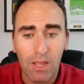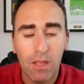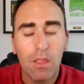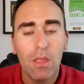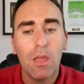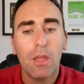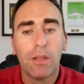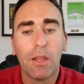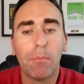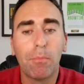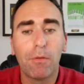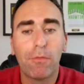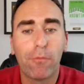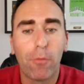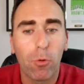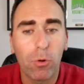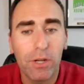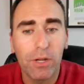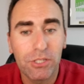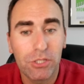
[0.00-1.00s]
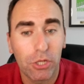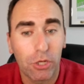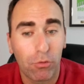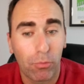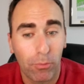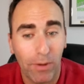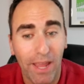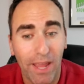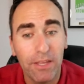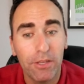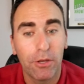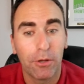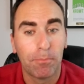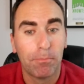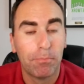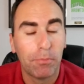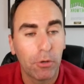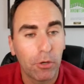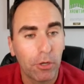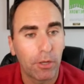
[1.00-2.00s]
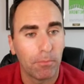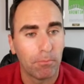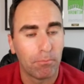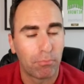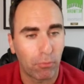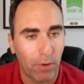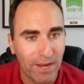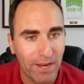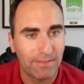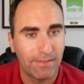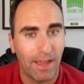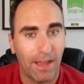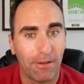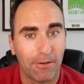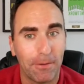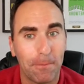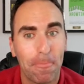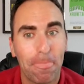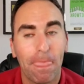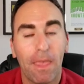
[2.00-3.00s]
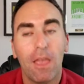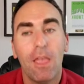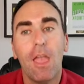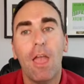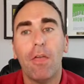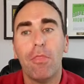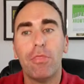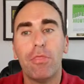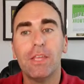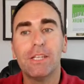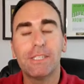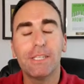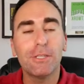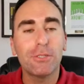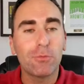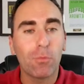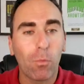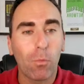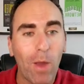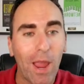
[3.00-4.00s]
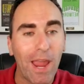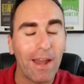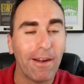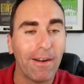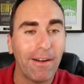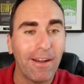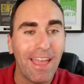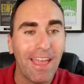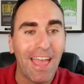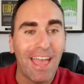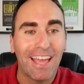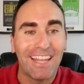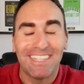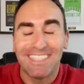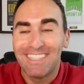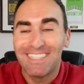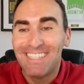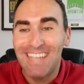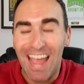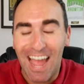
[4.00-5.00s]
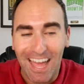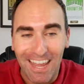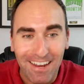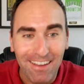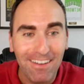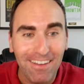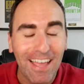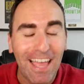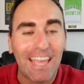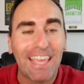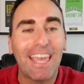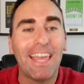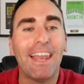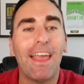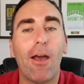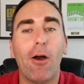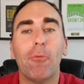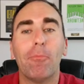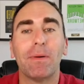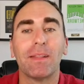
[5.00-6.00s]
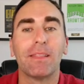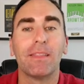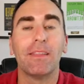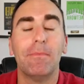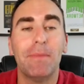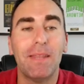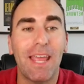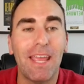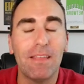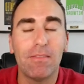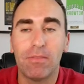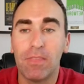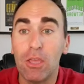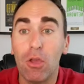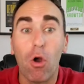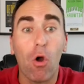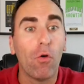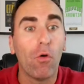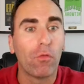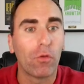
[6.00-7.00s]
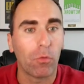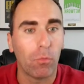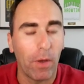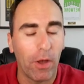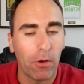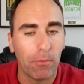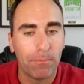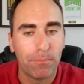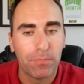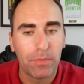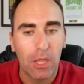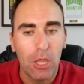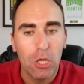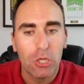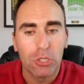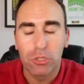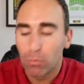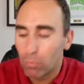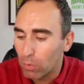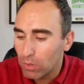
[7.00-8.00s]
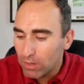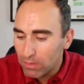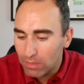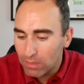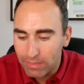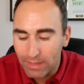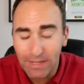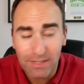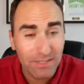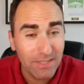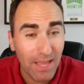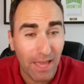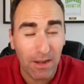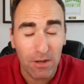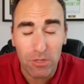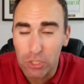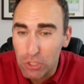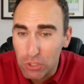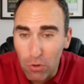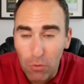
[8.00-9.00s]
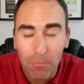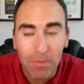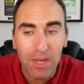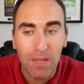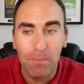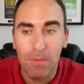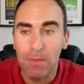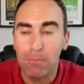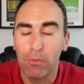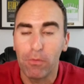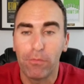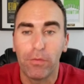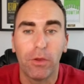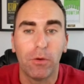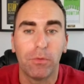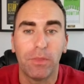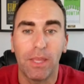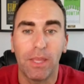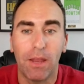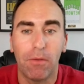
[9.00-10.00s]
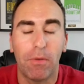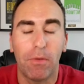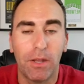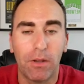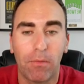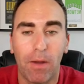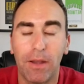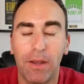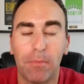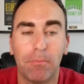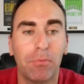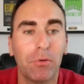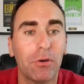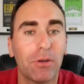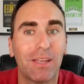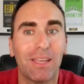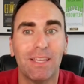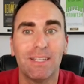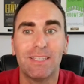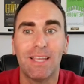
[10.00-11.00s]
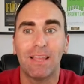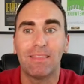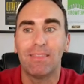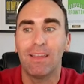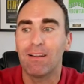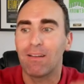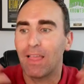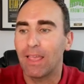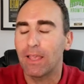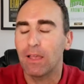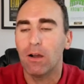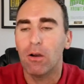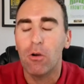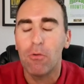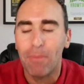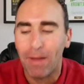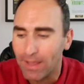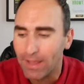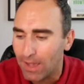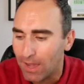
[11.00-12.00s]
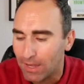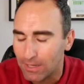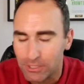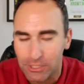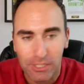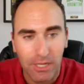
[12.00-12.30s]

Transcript: Number 4 is to create your book breakdown. This is where data can help eliminate the overwhelm. So one of the things that so many people feel when they get ready to write a book is that they're like, oh my gosh,